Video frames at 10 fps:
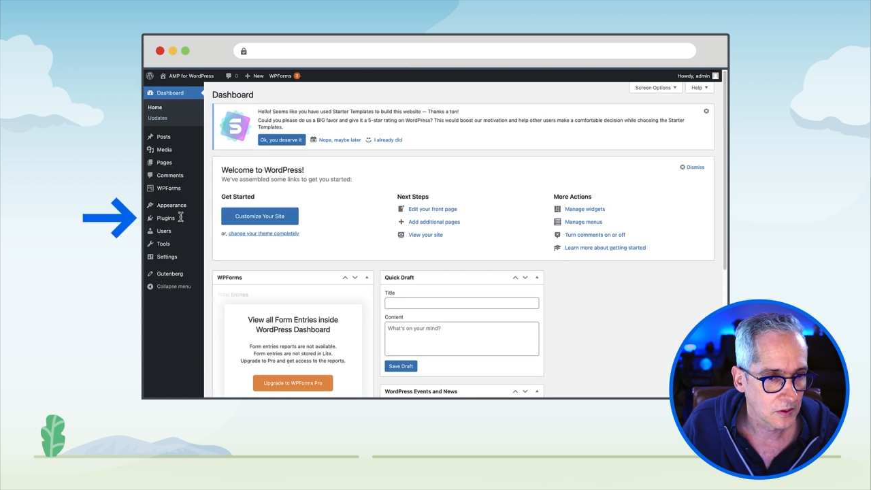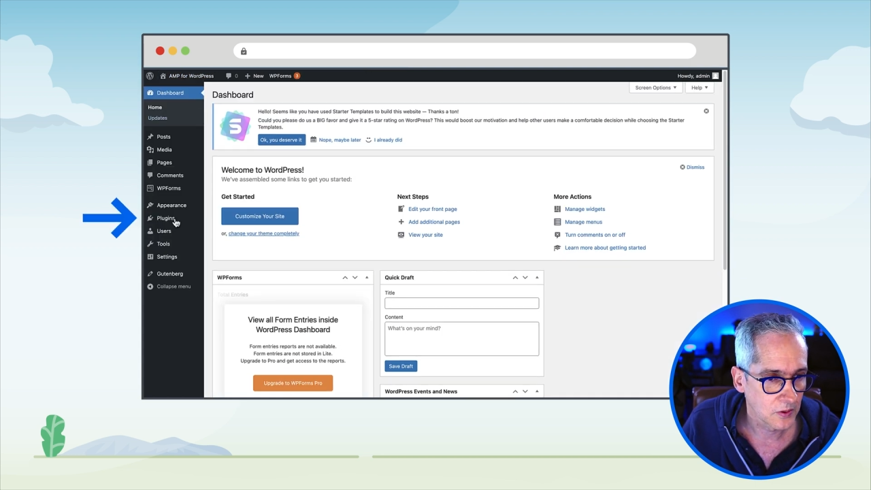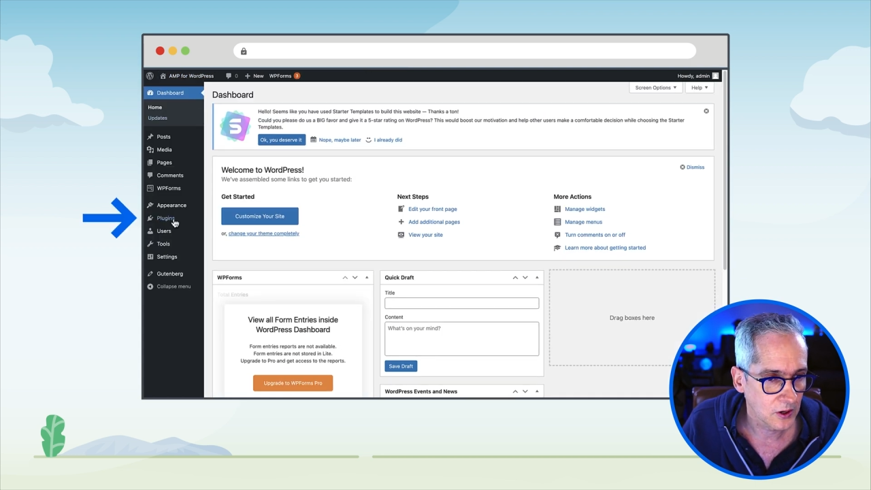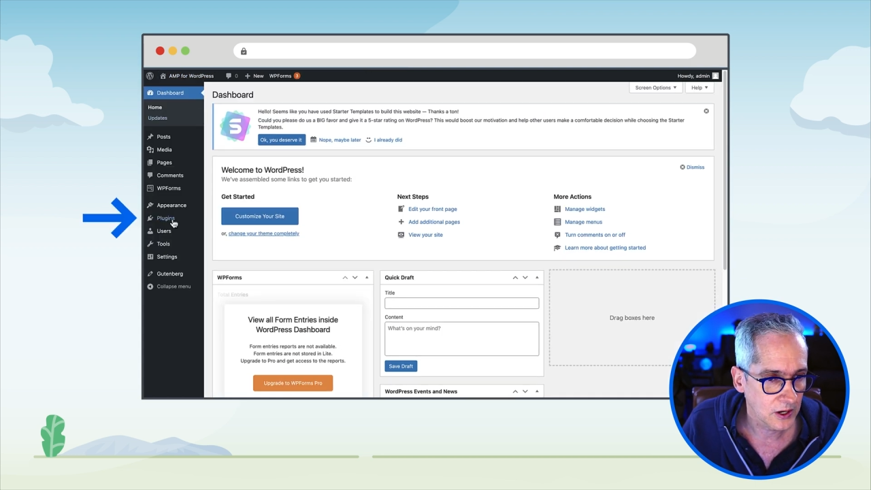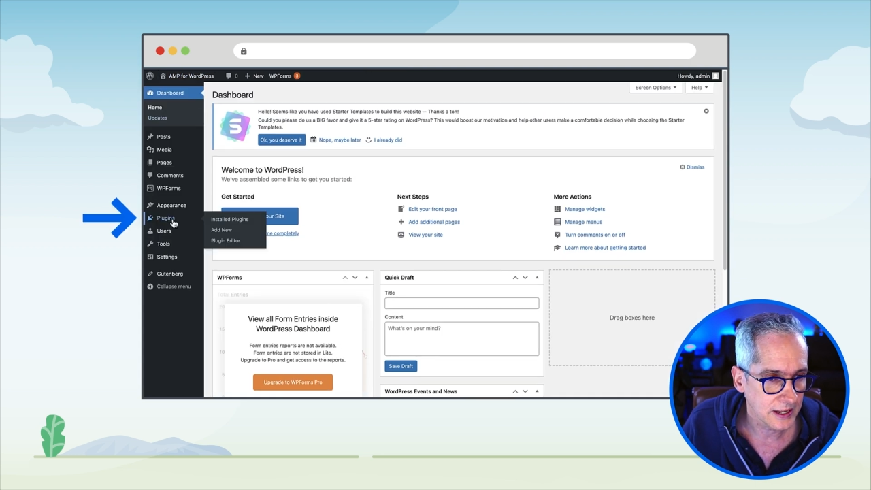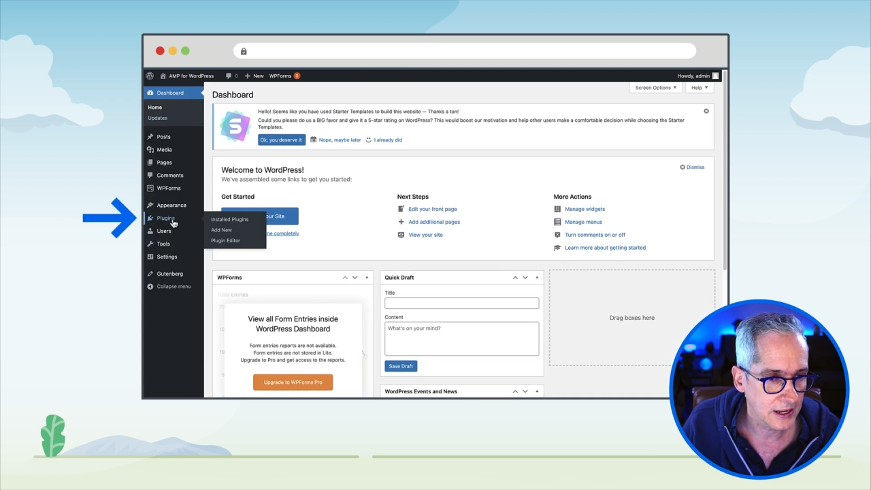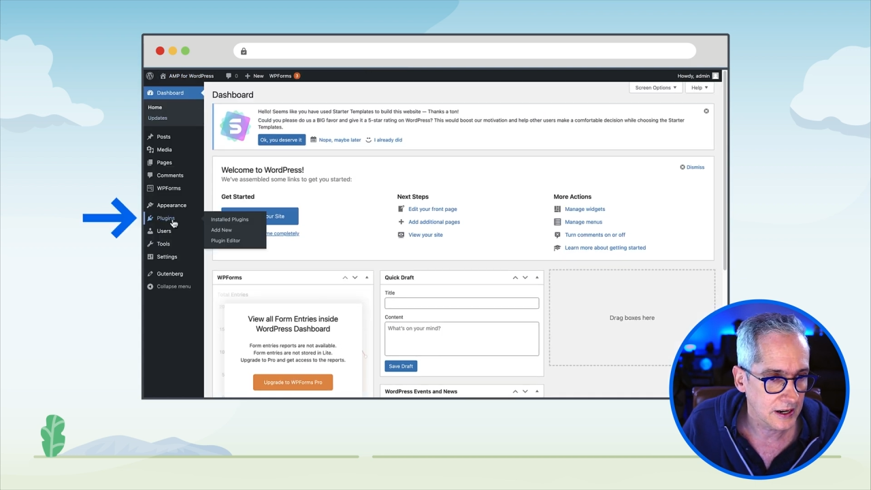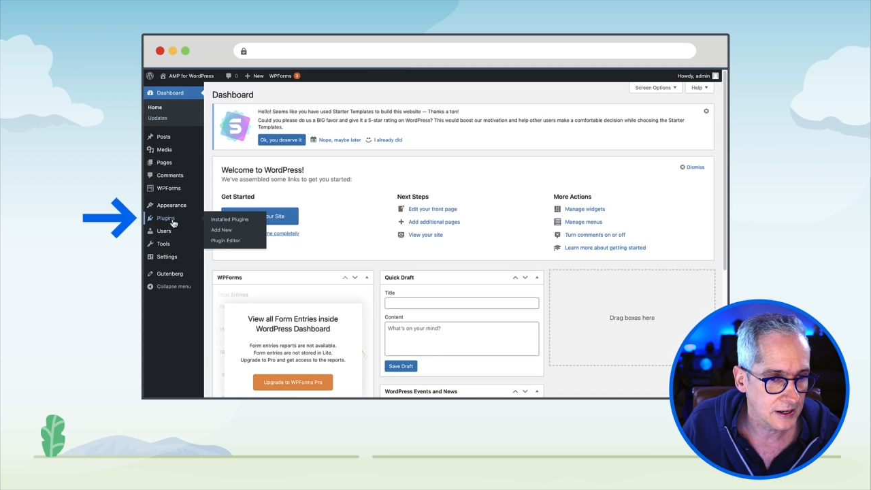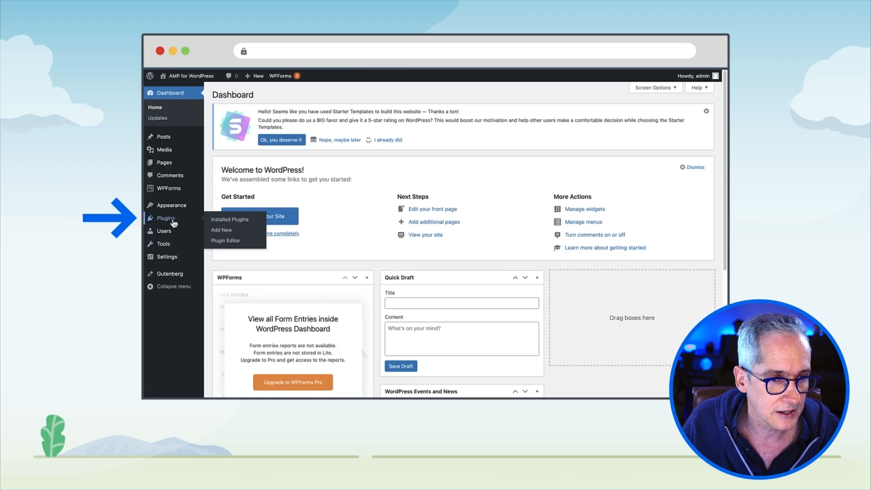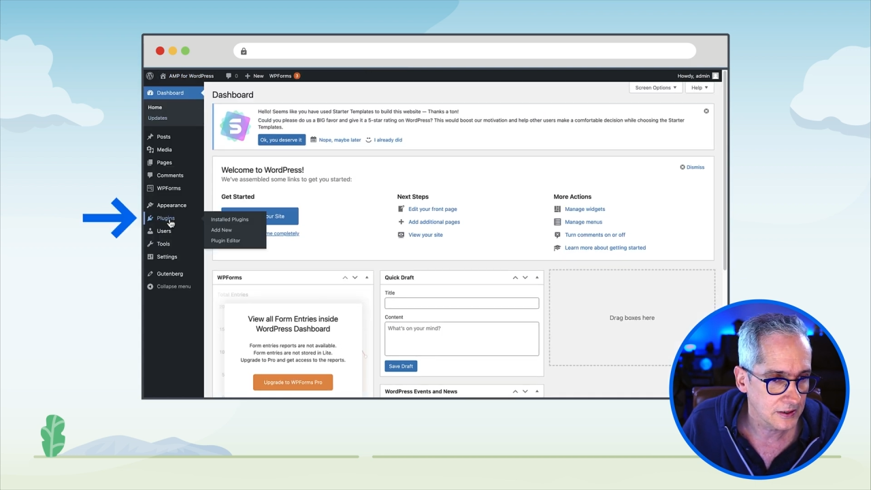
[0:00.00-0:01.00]
We click
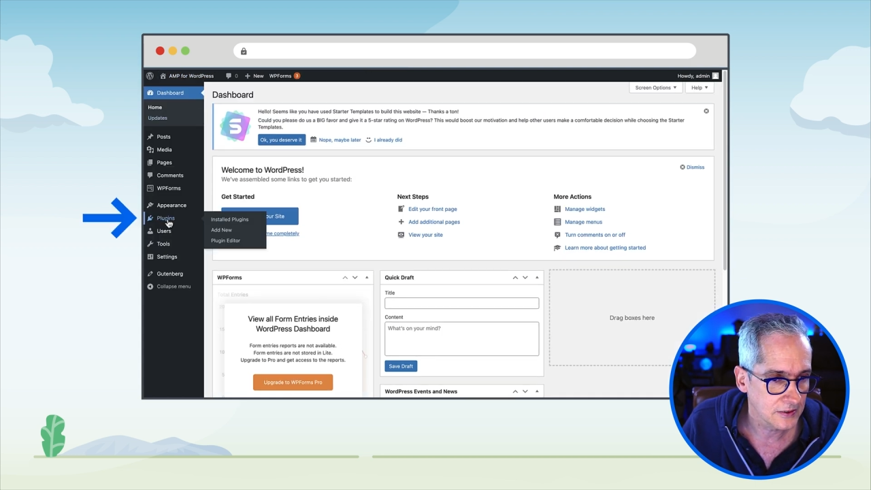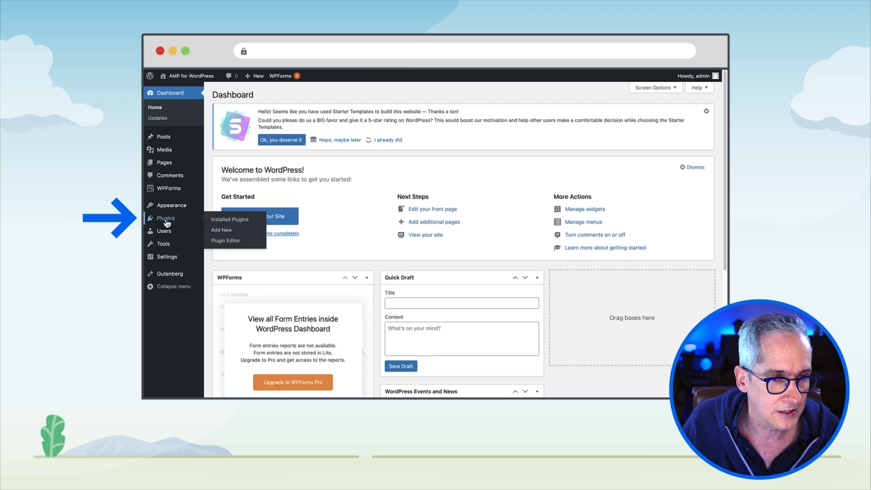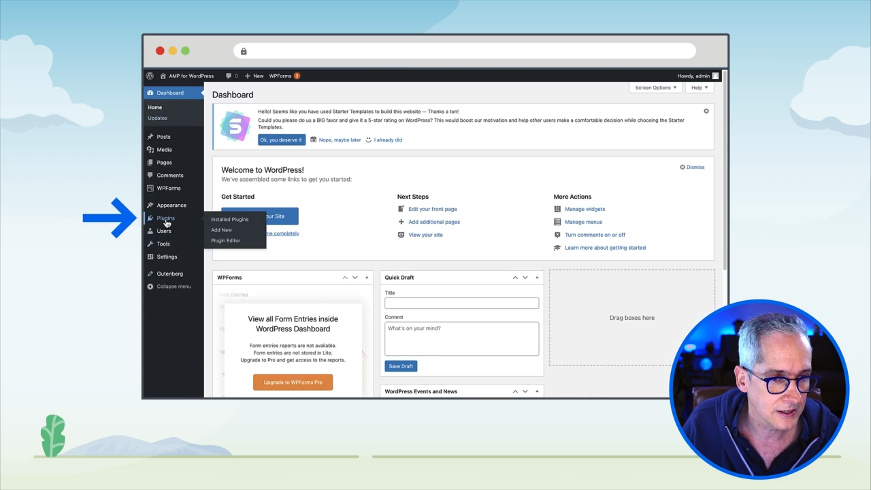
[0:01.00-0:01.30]
here on